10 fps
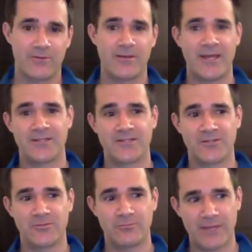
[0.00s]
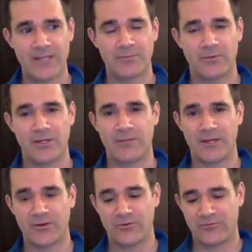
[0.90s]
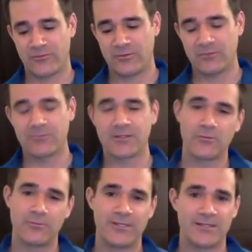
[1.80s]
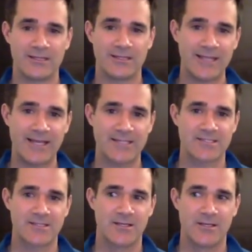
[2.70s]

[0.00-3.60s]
and you may play better from a little bit less,